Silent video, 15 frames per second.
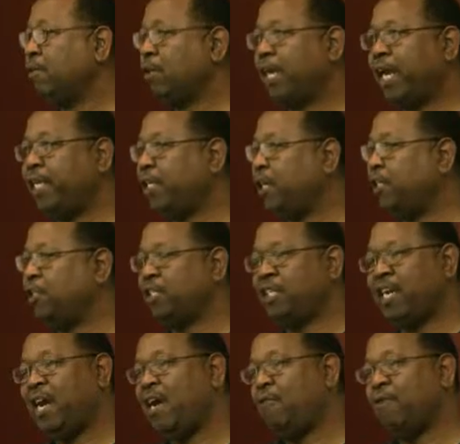You can't touch a
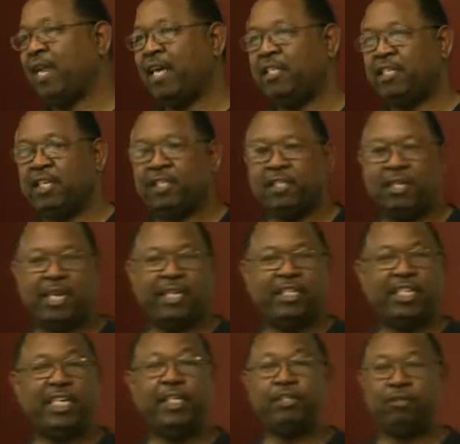child without touching their
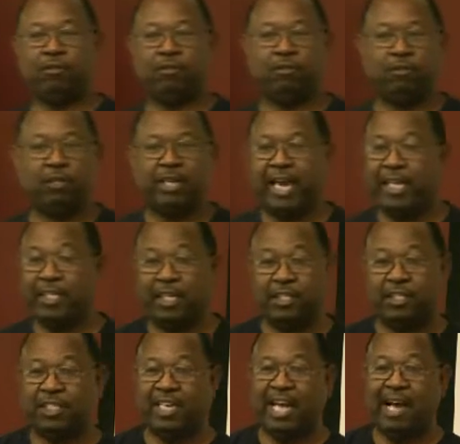teachers. You can't
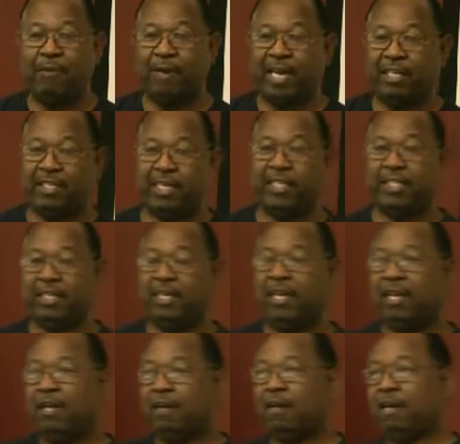touch a child without touching
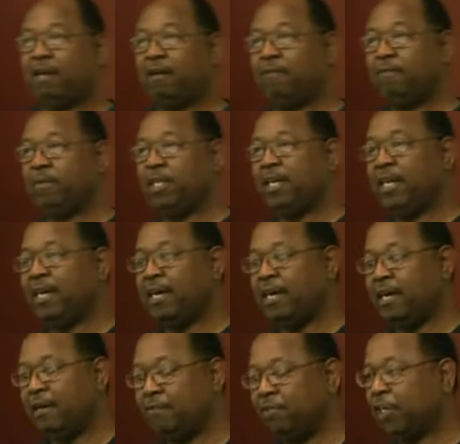
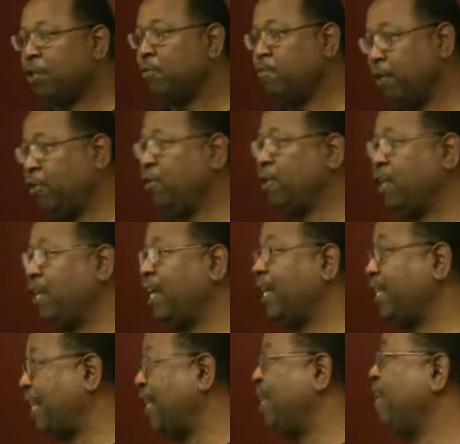the community
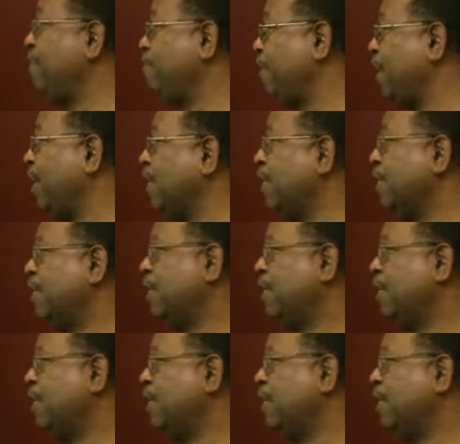that they live in.